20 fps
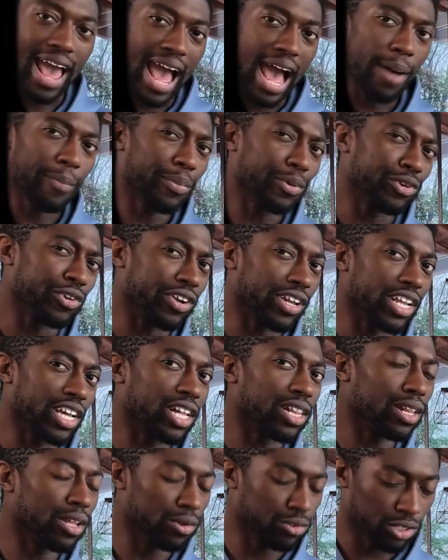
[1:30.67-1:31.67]
Apple, you're getting
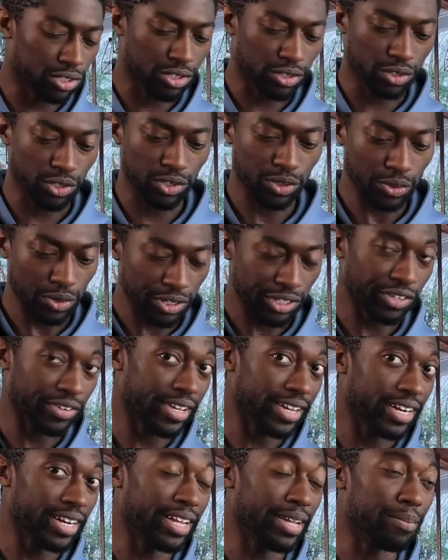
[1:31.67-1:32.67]
closer to the source. You're
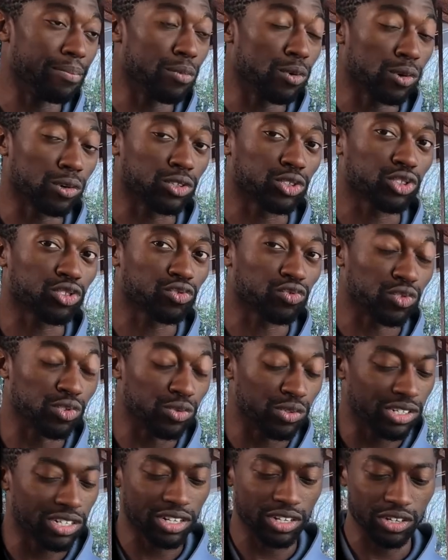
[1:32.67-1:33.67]
getting a more
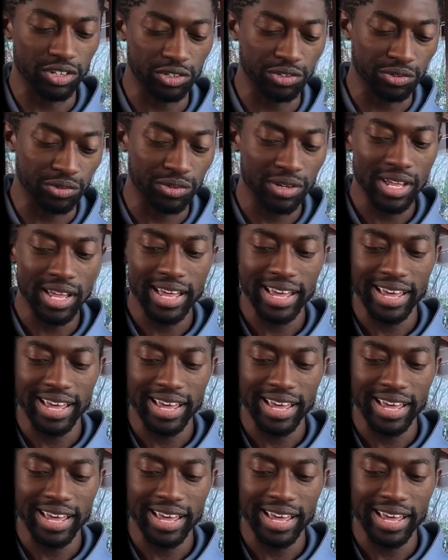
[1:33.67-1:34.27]
true to new